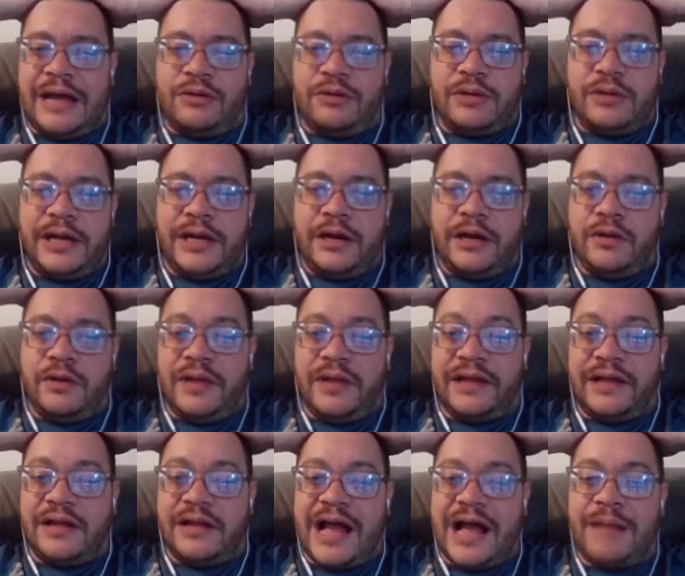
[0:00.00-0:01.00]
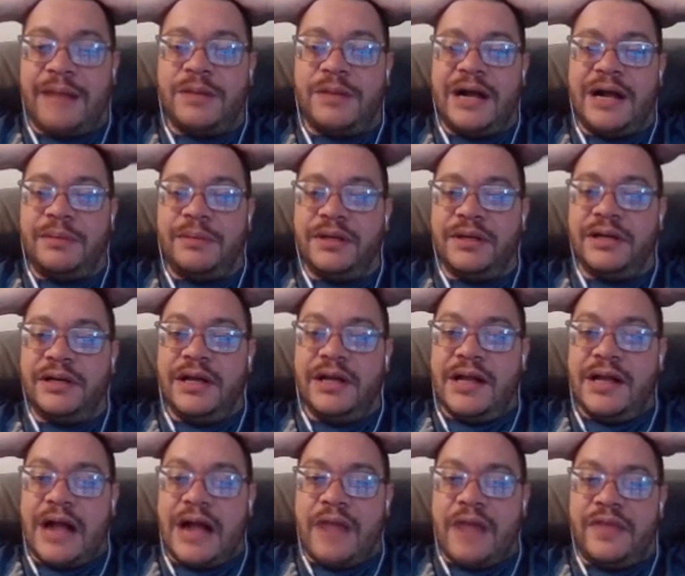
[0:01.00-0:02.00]
care, Hobgoblin,
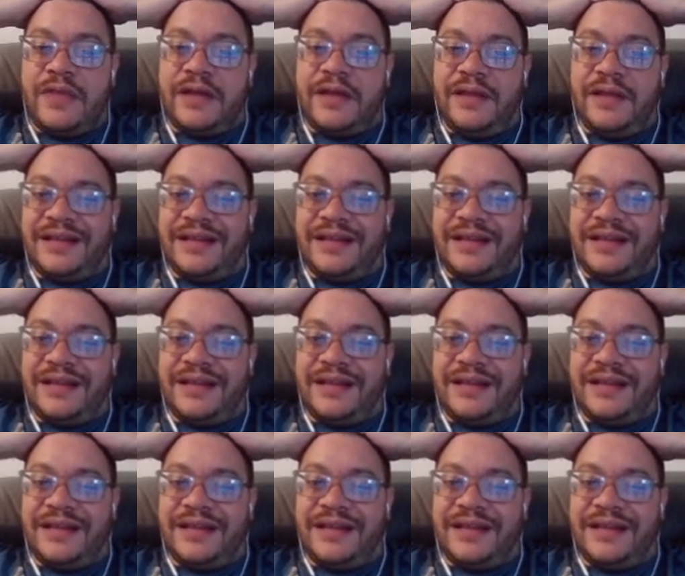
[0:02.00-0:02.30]
and then